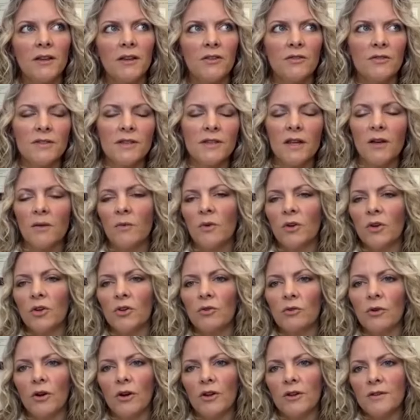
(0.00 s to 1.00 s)
And they're saying, well,
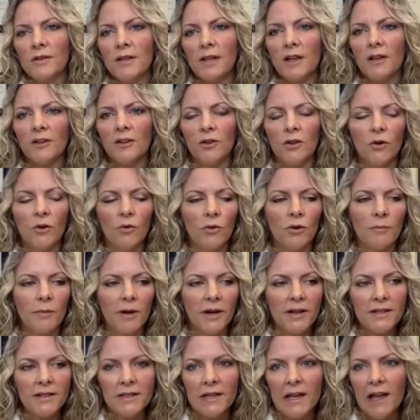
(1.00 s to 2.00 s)
are you saying lower
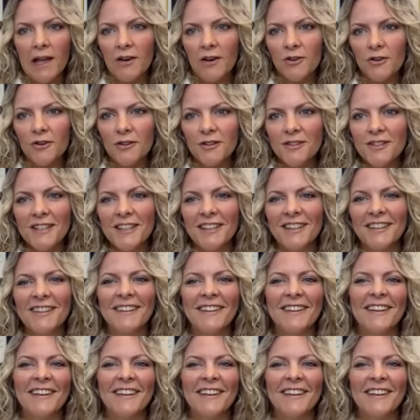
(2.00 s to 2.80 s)
my standards?